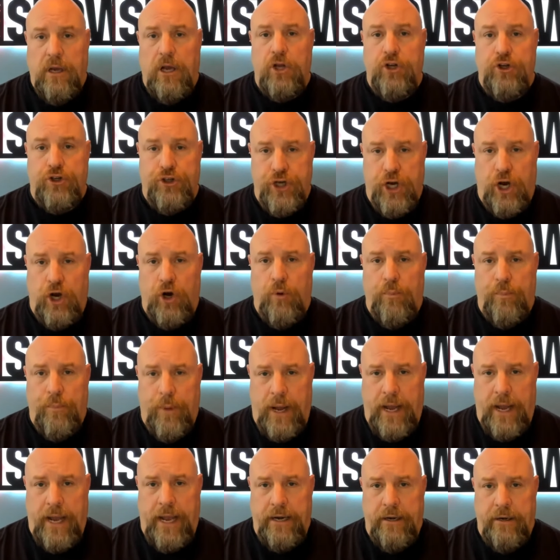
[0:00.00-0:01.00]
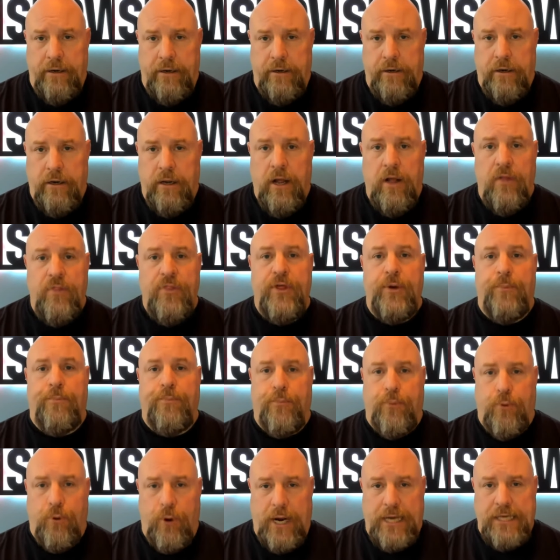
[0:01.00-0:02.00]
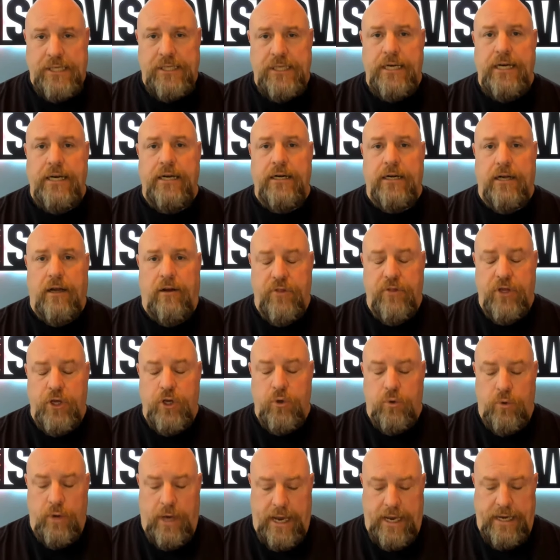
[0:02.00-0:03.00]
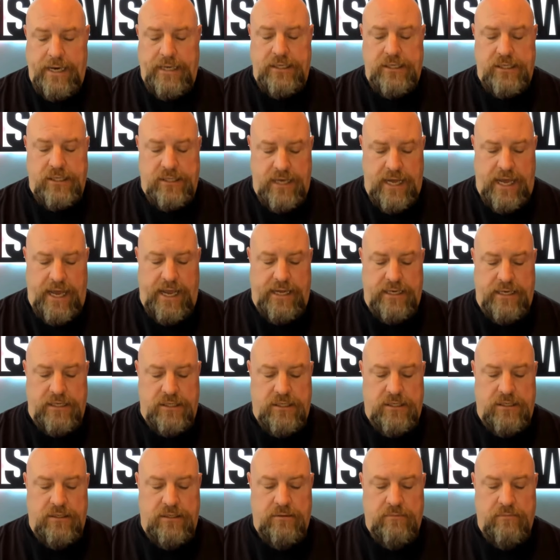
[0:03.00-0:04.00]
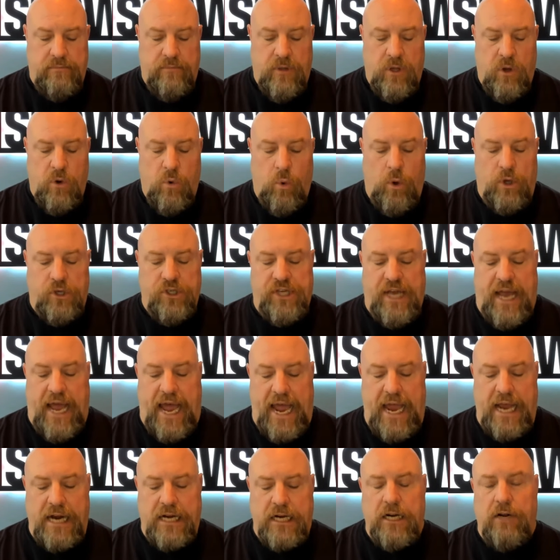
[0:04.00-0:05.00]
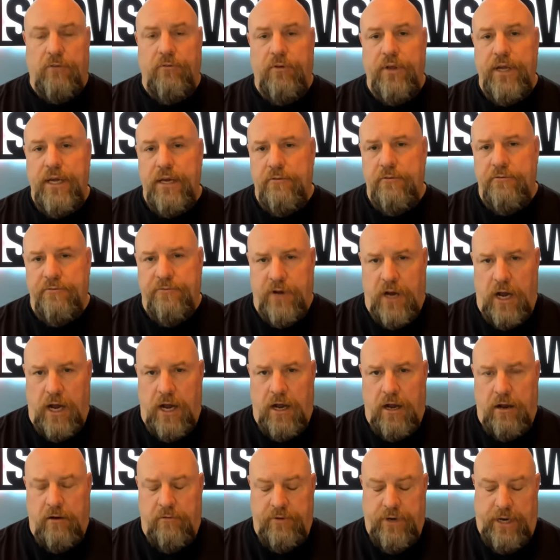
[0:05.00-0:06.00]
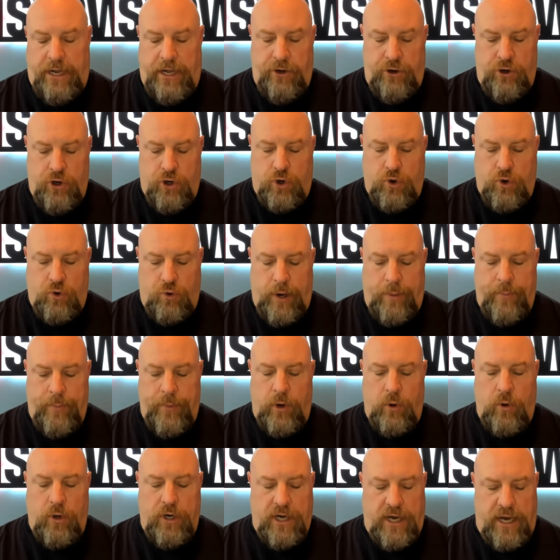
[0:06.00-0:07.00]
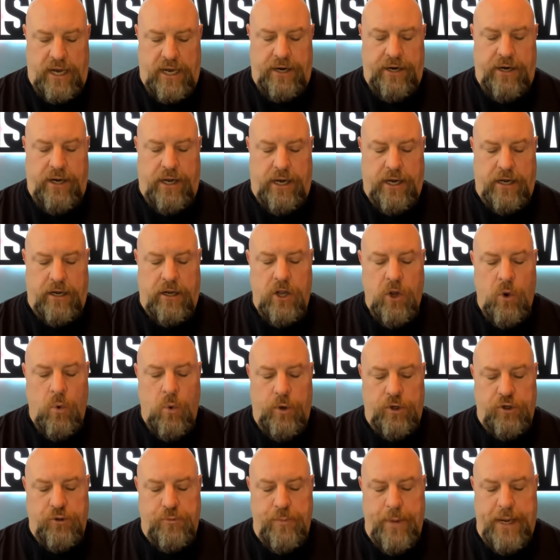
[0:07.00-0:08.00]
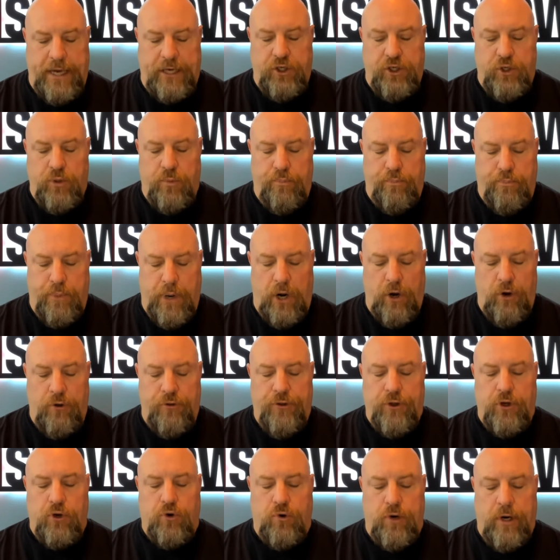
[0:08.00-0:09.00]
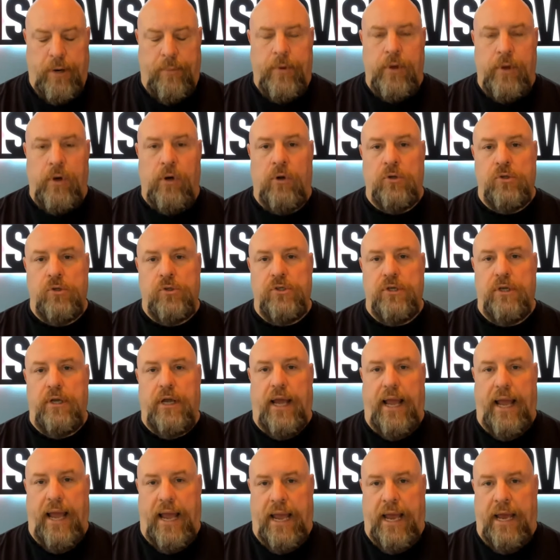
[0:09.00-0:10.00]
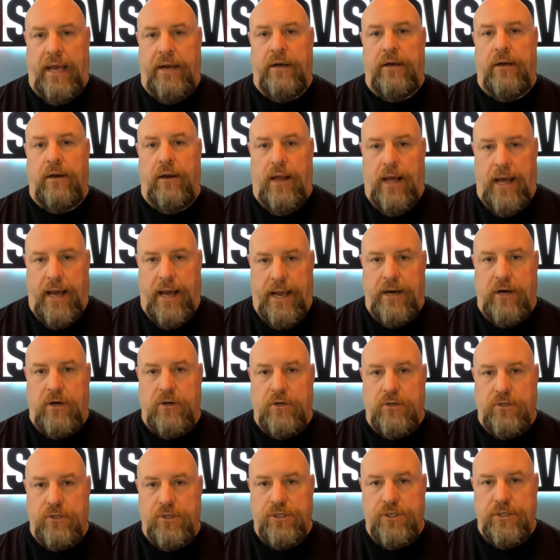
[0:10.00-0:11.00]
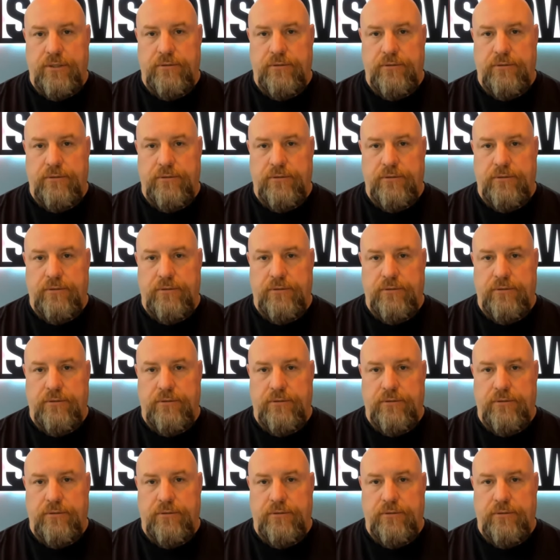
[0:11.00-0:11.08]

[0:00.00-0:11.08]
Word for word: Joe Biden, the president of the United States was actively involved in your criminal conduct, which makes you both criminals and liars.